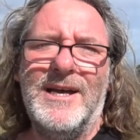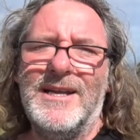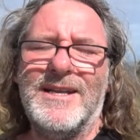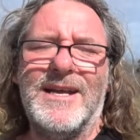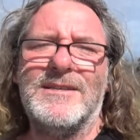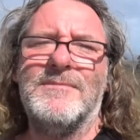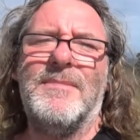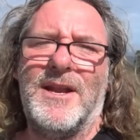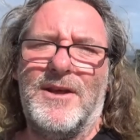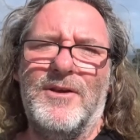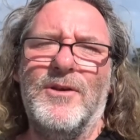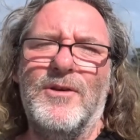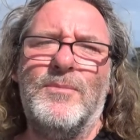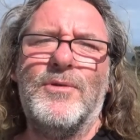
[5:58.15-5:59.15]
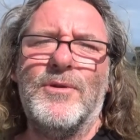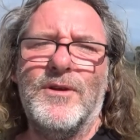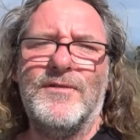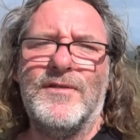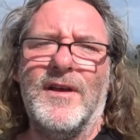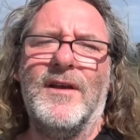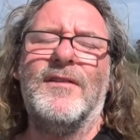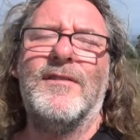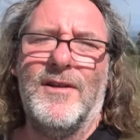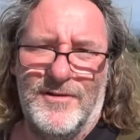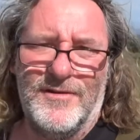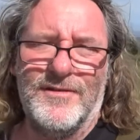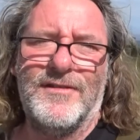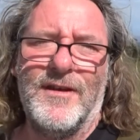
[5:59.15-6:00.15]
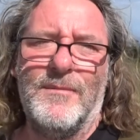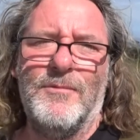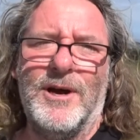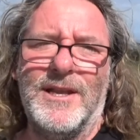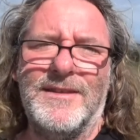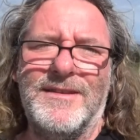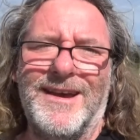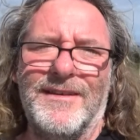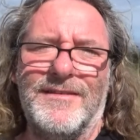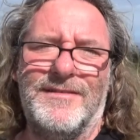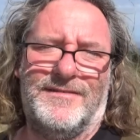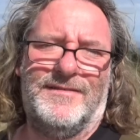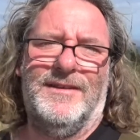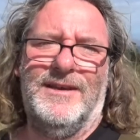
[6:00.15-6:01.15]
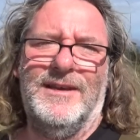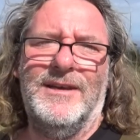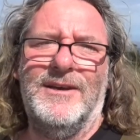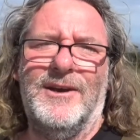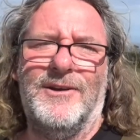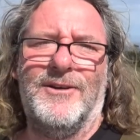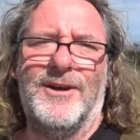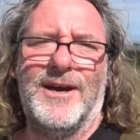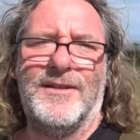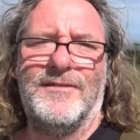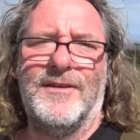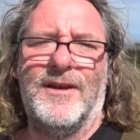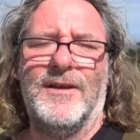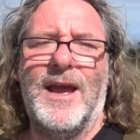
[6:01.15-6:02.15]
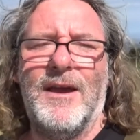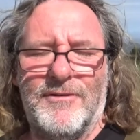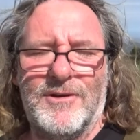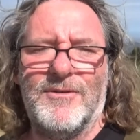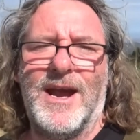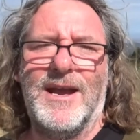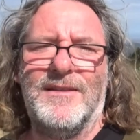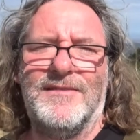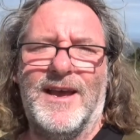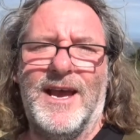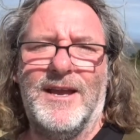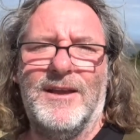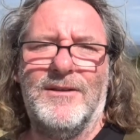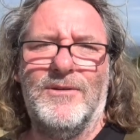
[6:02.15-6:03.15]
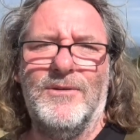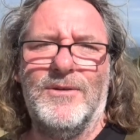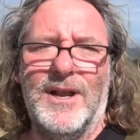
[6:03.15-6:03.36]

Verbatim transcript: doesn't matter who proves it as long as someone does. All right, so have a great day. Good